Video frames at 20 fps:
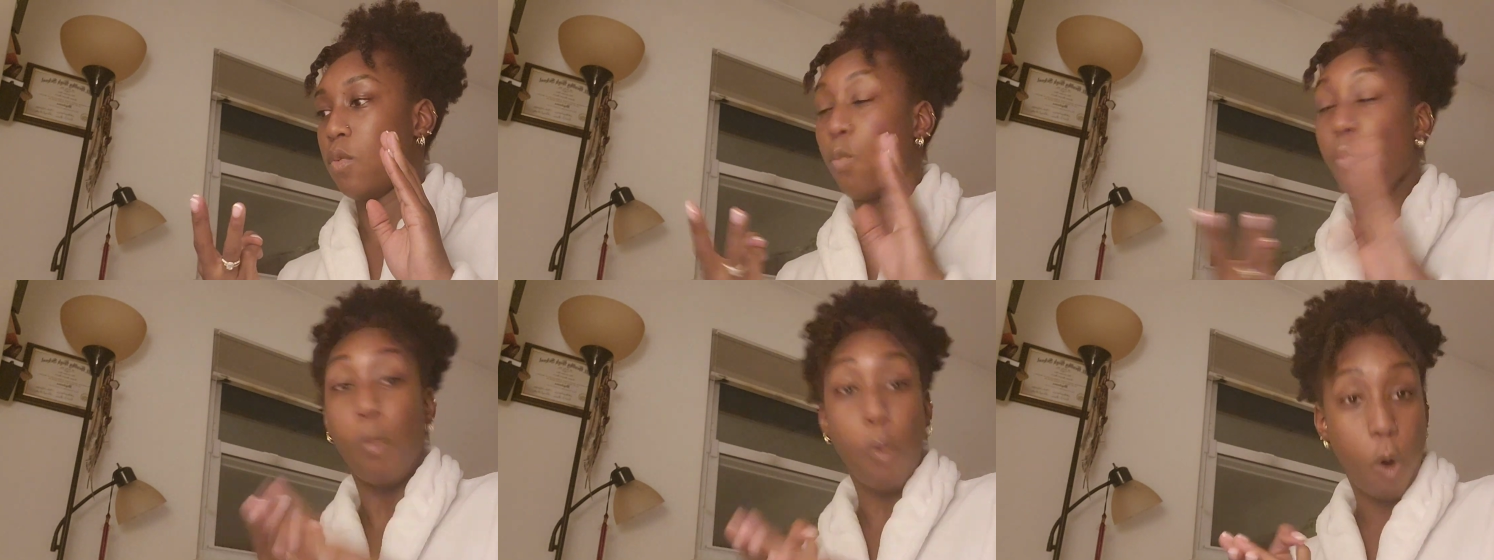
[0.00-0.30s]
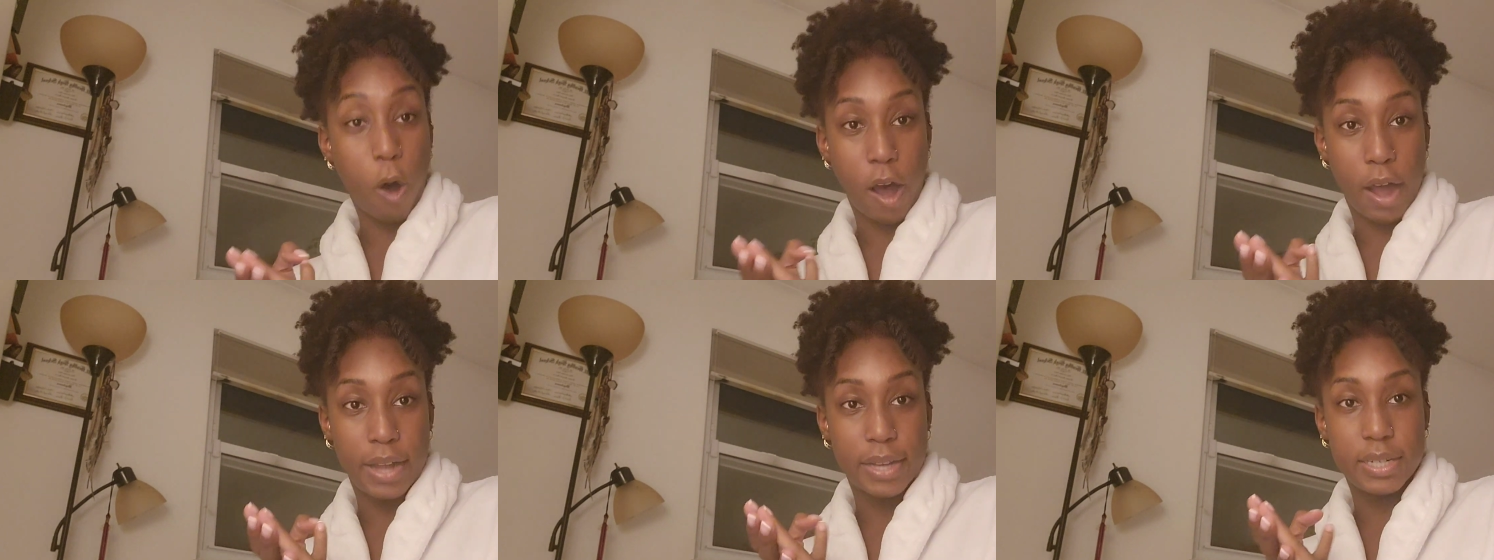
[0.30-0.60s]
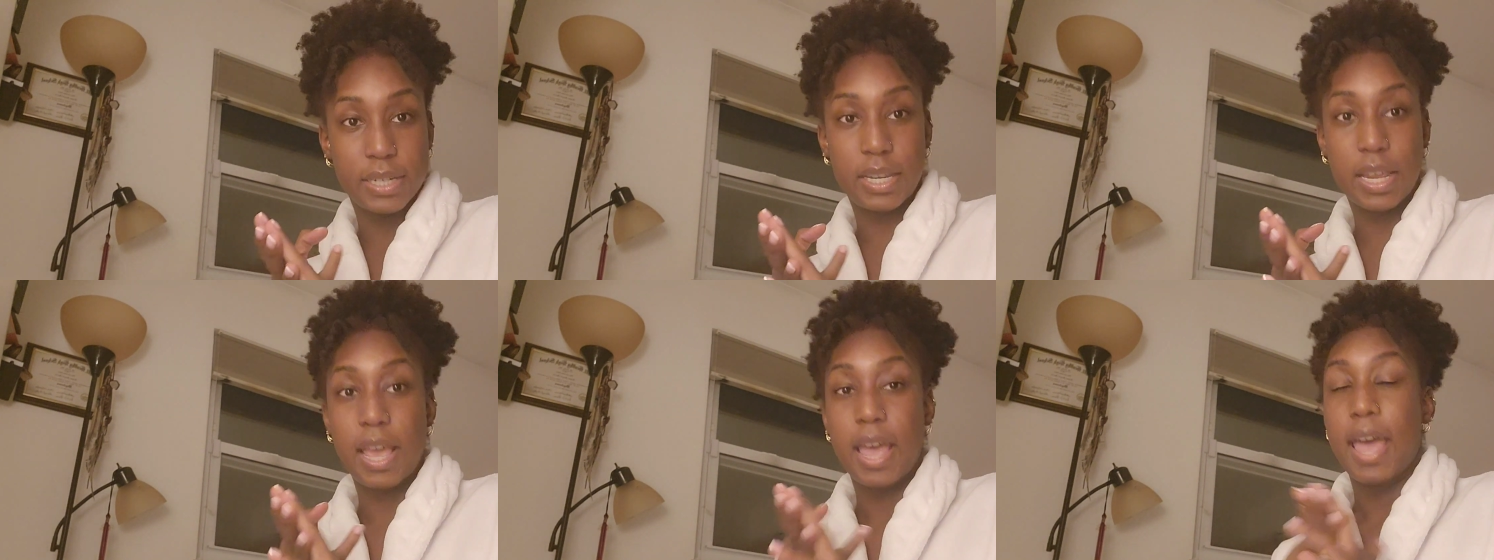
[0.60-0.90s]

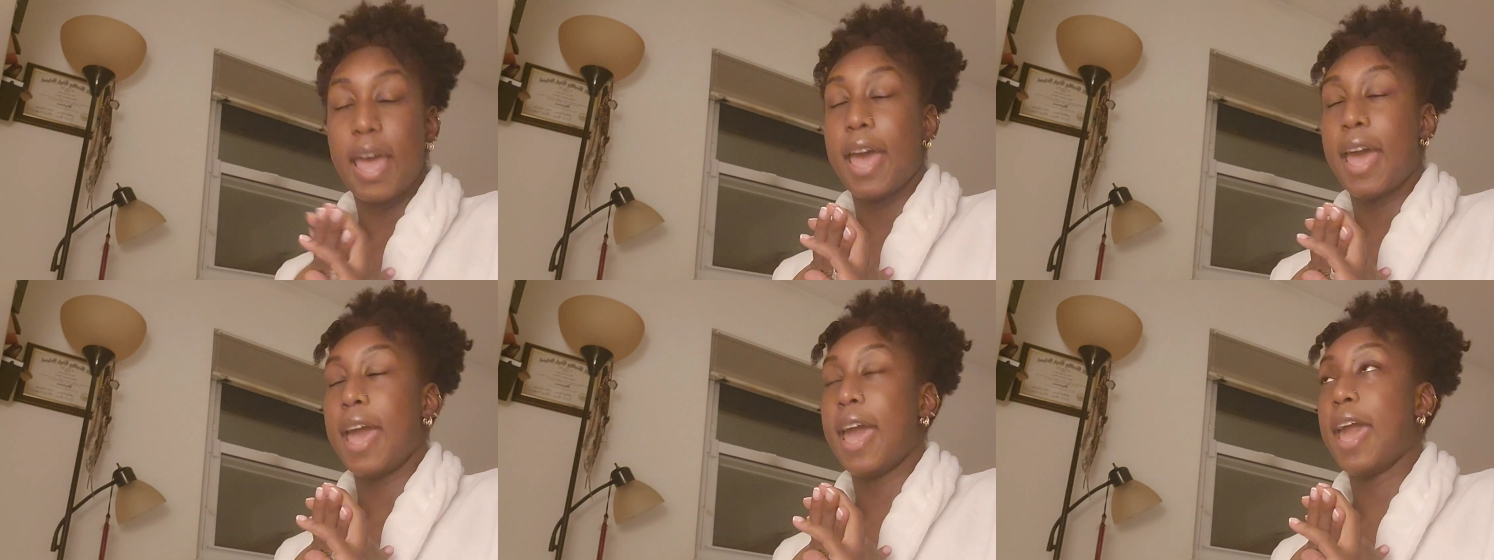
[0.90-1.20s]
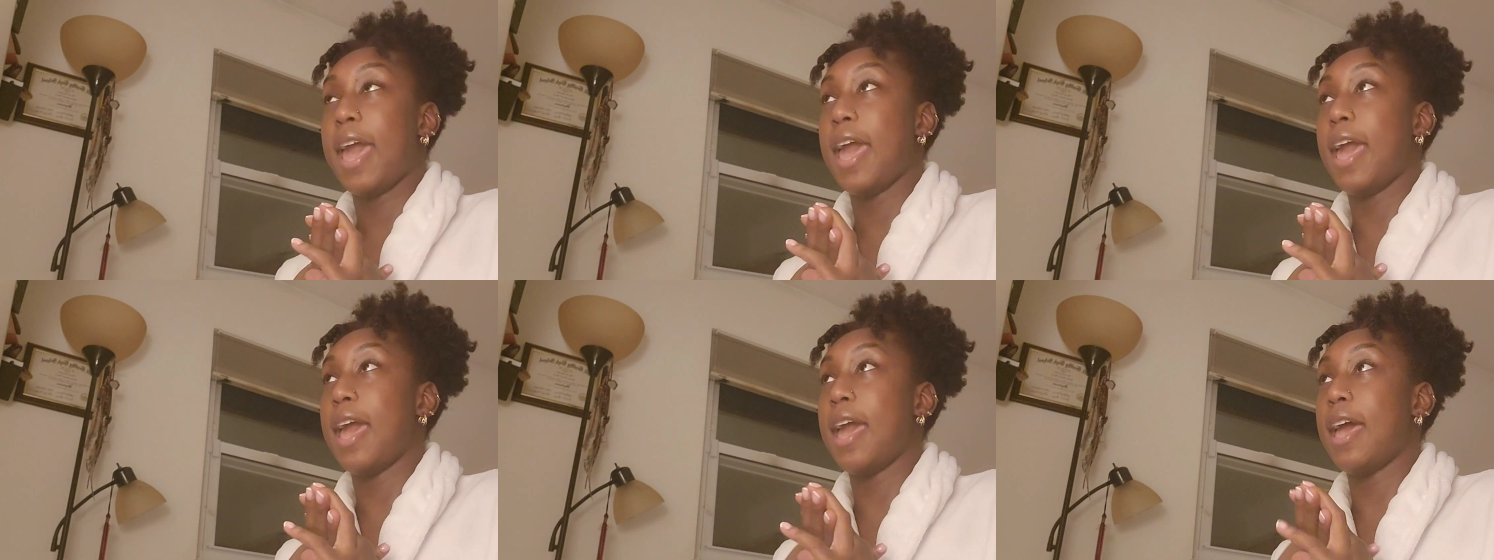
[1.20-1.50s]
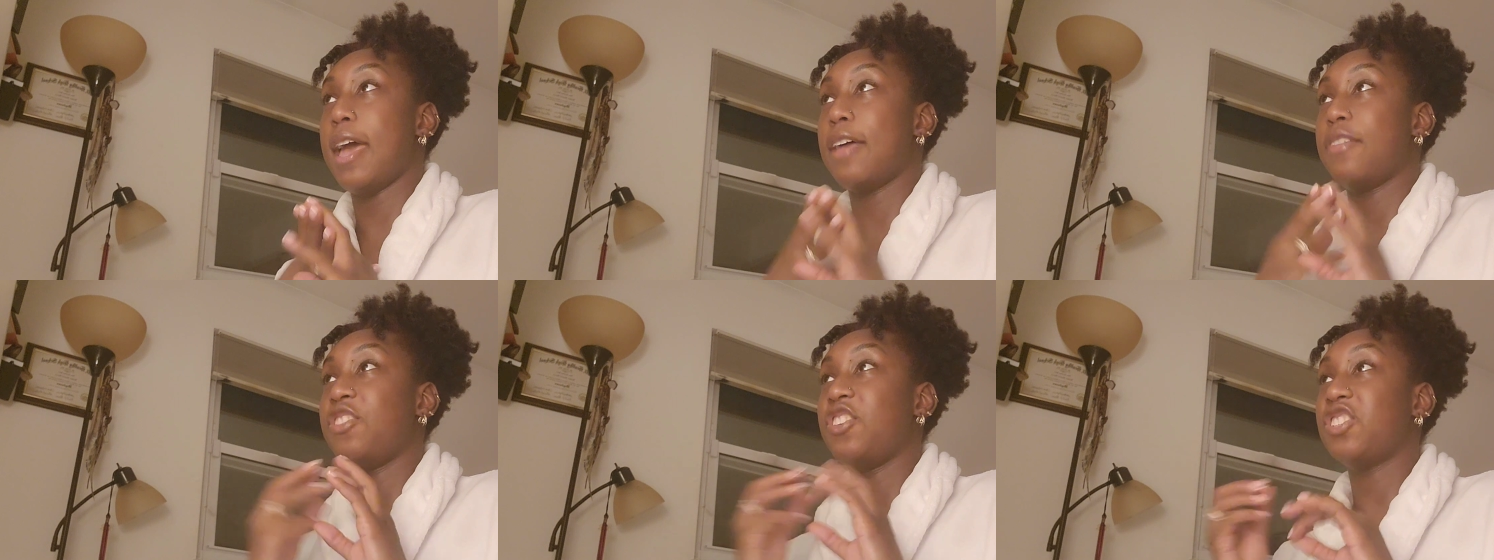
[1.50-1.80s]
want.
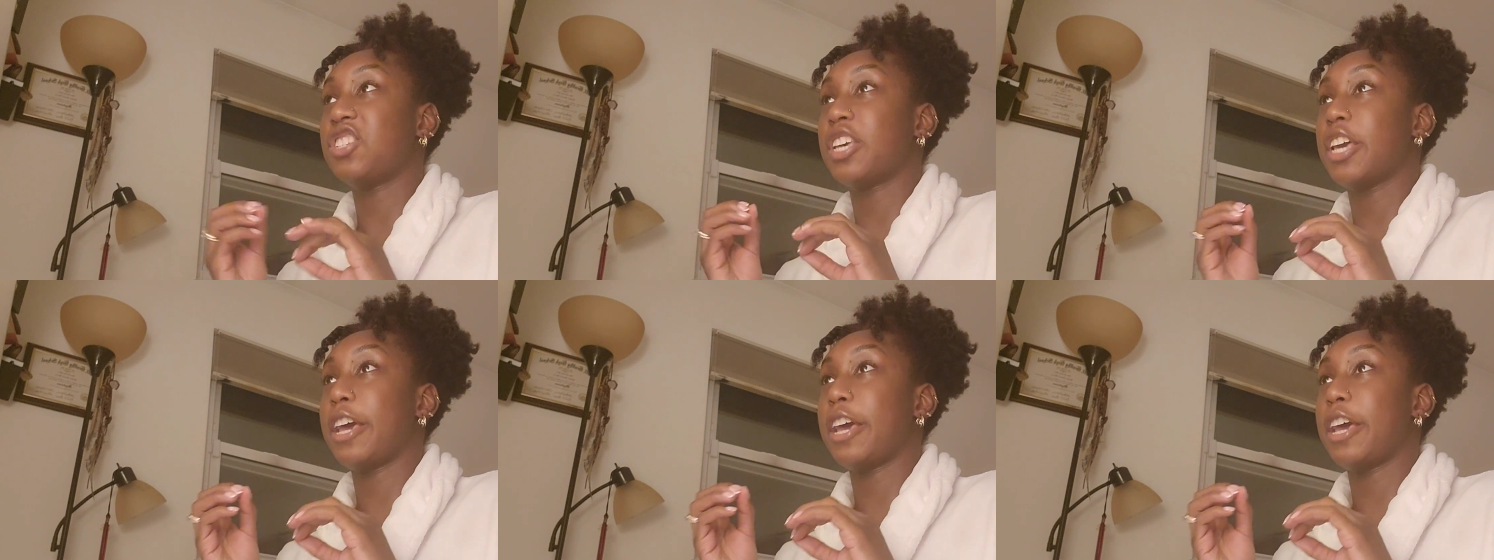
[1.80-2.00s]
And this